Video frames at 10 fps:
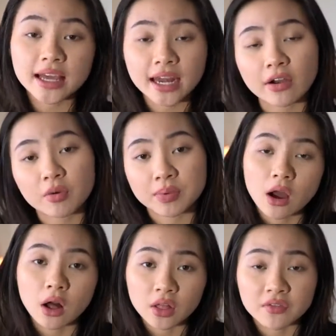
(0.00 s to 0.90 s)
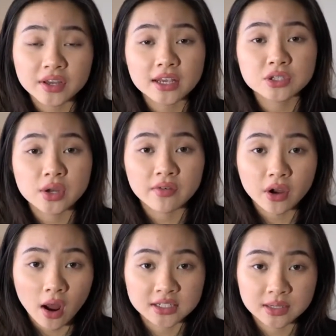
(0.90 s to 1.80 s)
Again, I repeat, a lot of you guys do have a
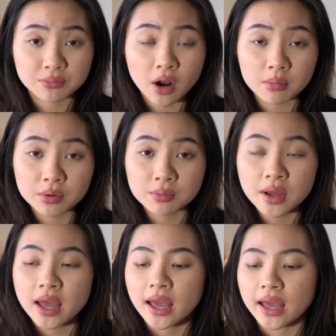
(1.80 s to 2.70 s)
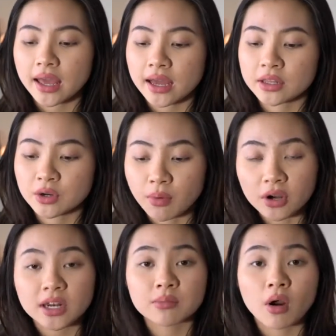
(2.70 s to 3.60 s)
content problem and your
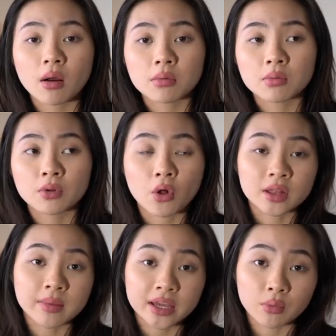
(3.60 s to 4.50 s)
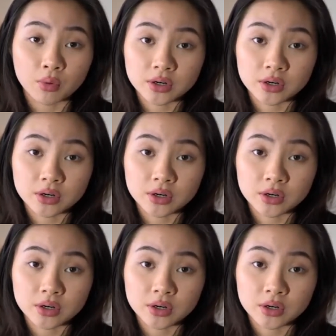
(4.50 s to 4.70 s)
marketing problem will only make it